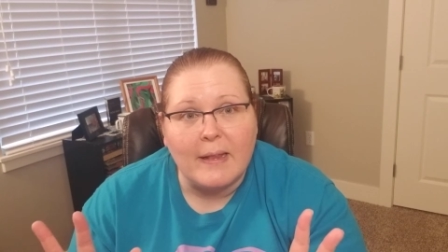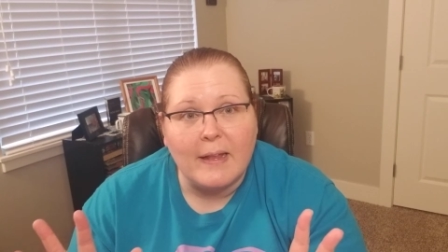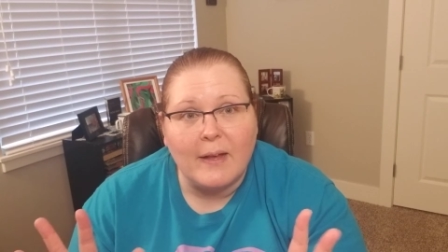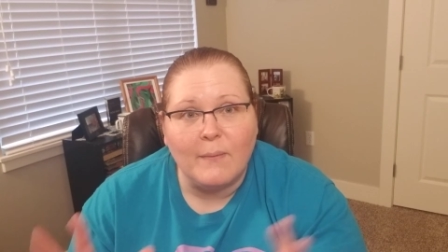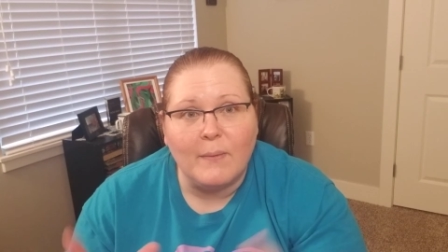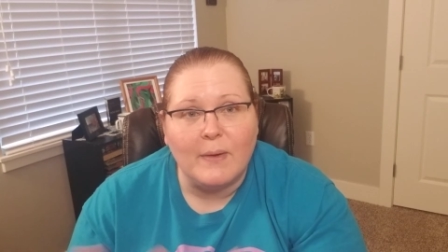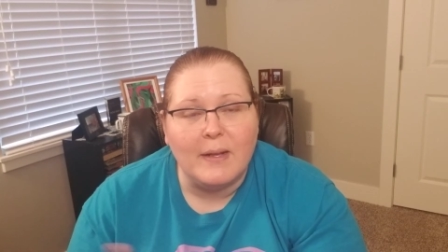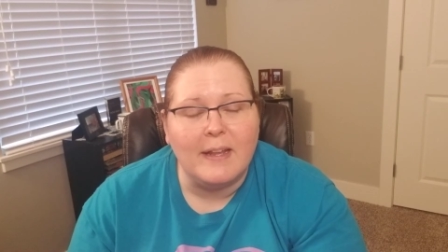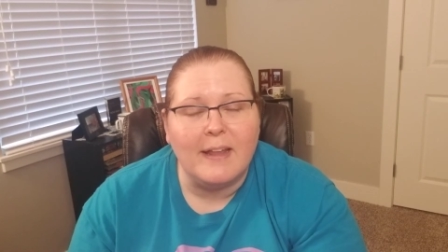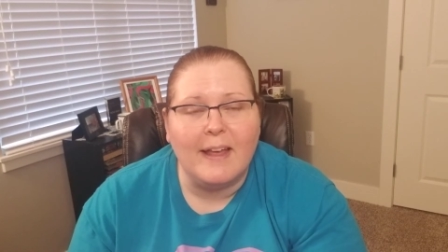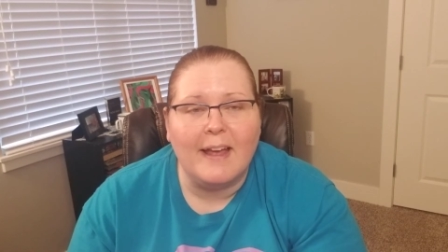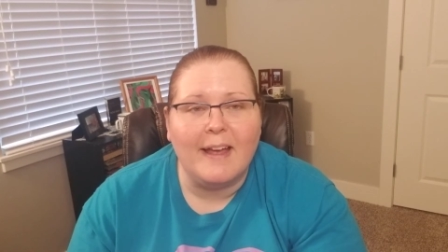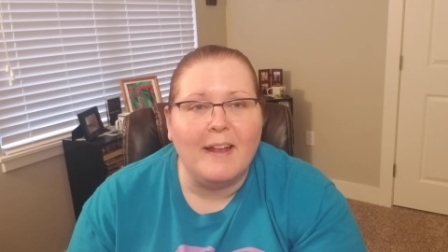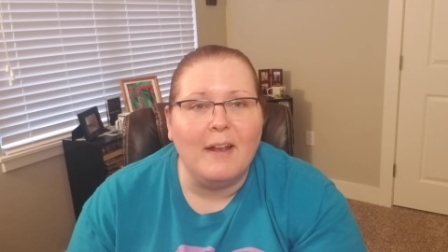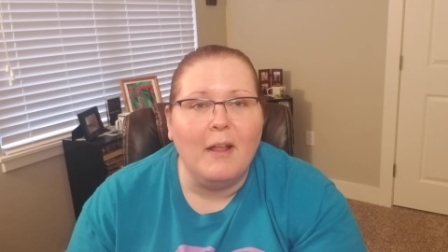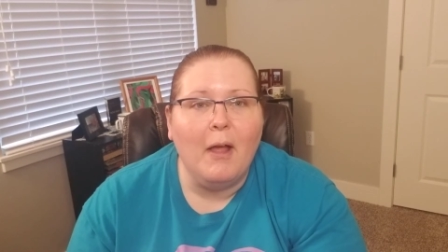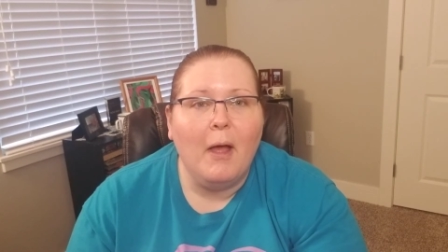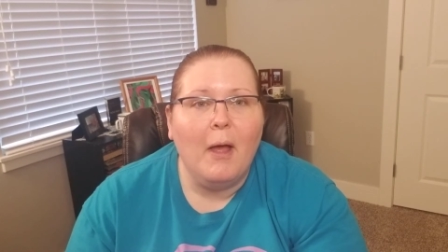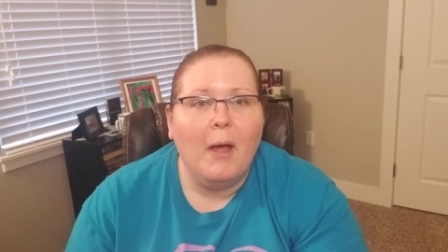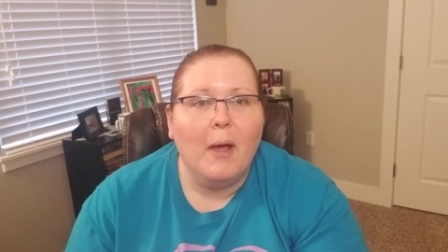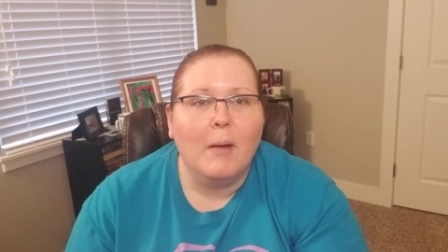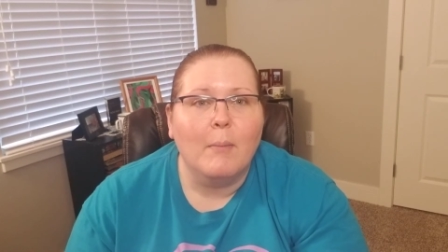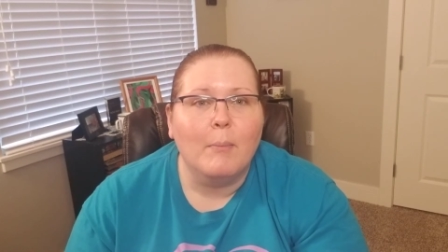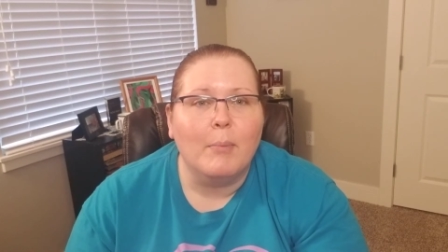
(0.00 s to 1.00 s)
that one yet,
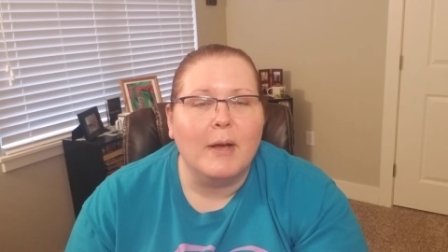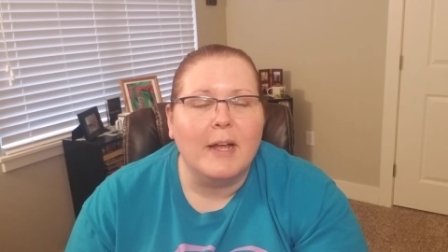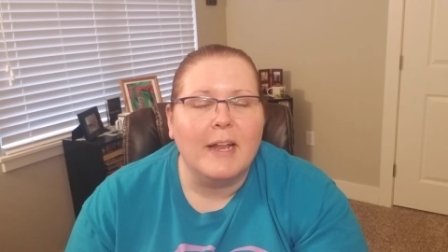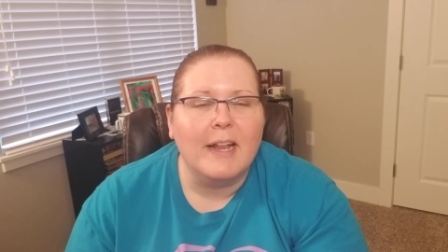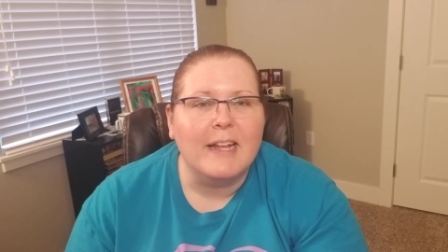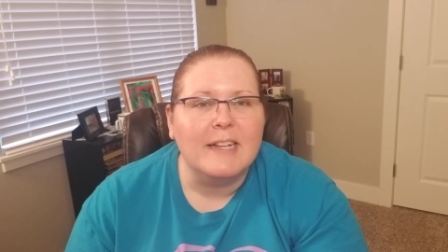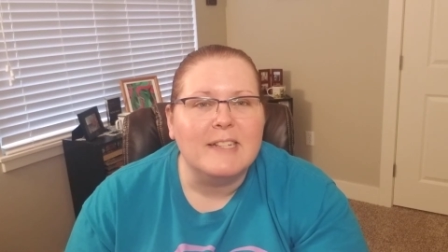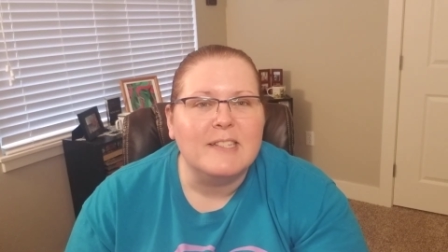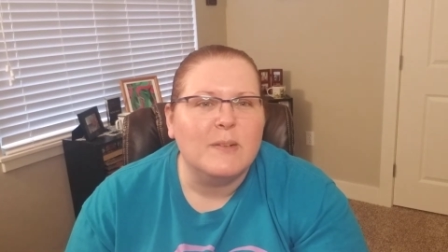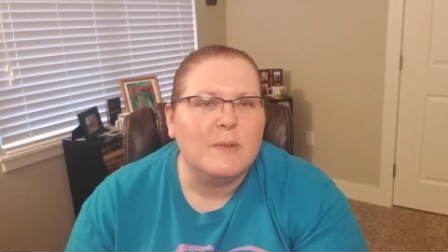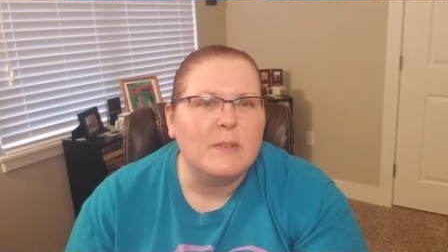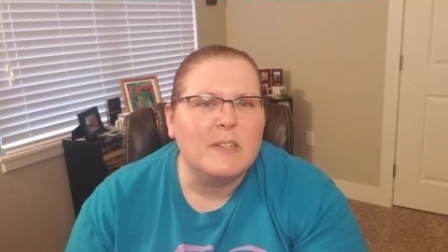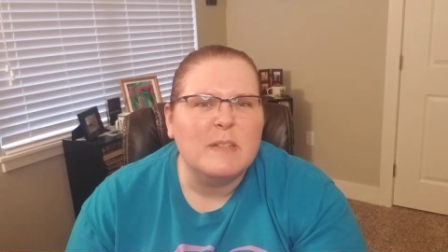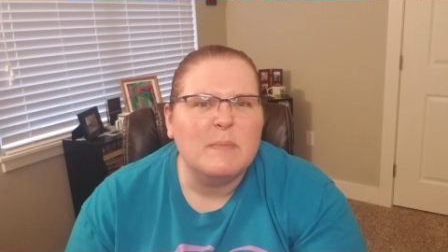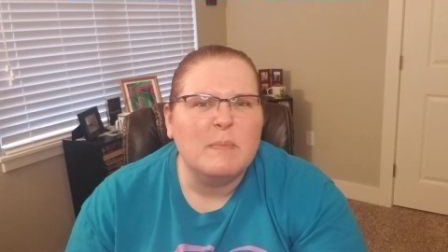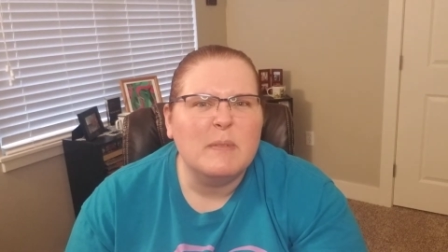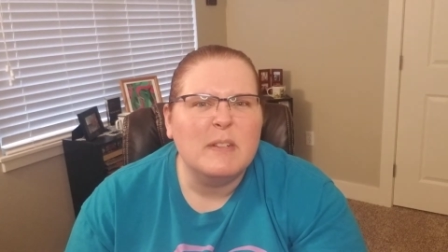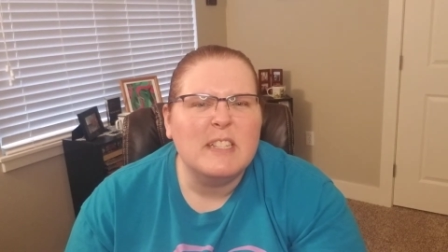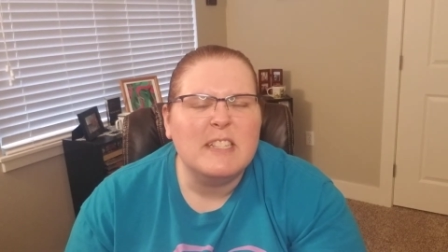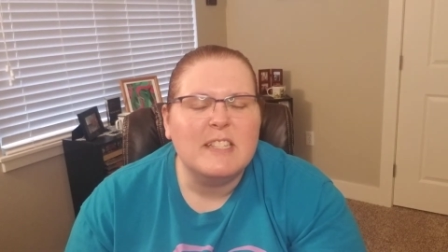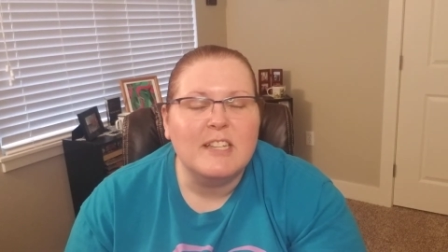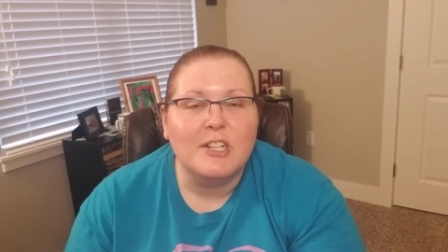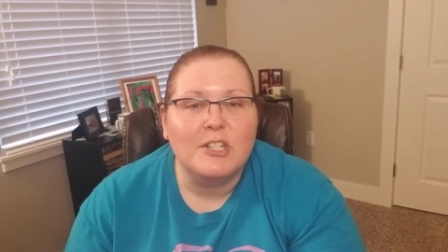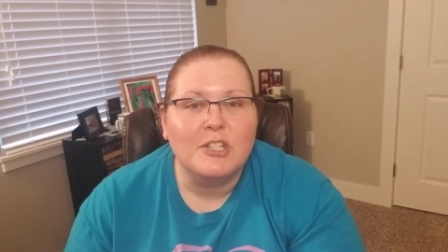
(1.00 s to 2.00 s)
but it's always
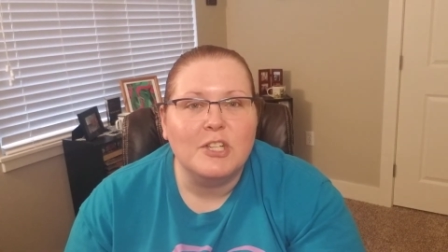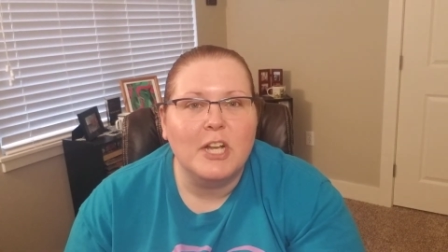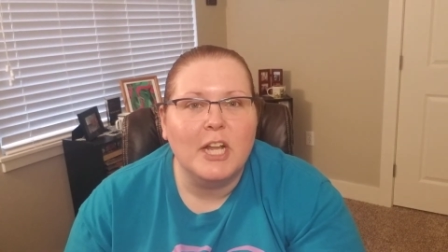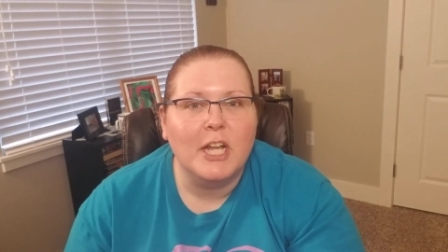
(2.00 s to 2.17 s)
been such